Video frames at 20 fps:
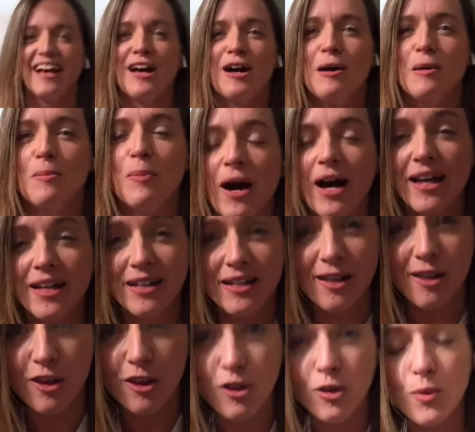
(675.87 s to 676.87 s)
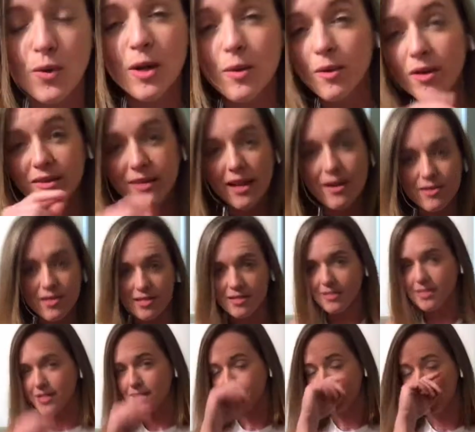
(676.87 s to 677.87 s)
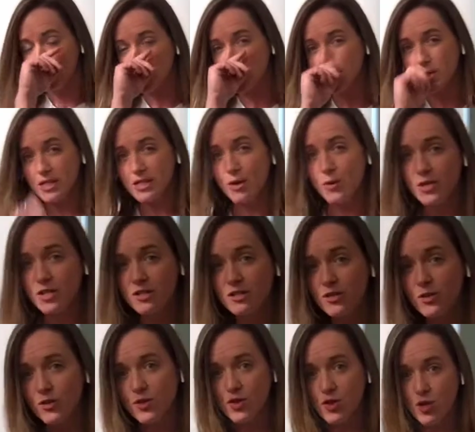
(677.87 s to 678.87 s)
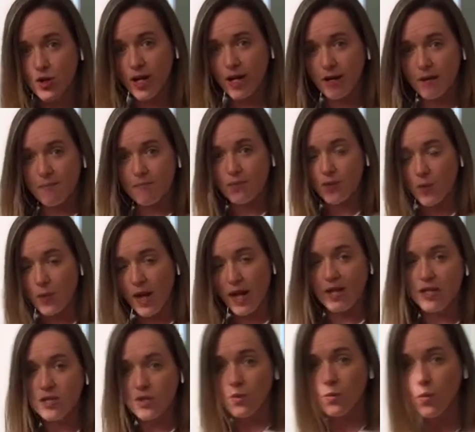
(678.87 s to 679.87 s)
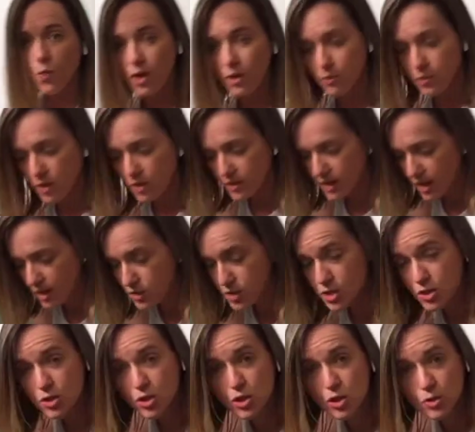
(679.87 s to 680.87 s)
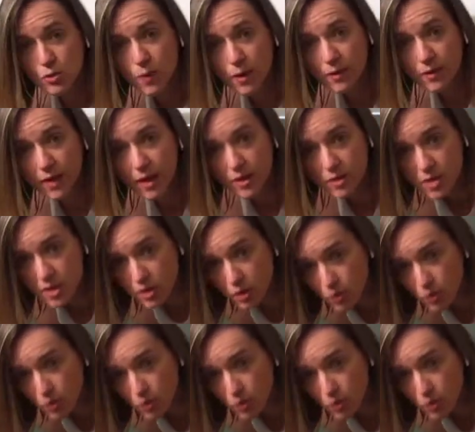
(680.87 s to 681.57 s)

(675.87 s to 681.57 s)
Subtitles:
But 3 1,000s is usually going to do the trick. Okay, so 1,000, 2, 1,000,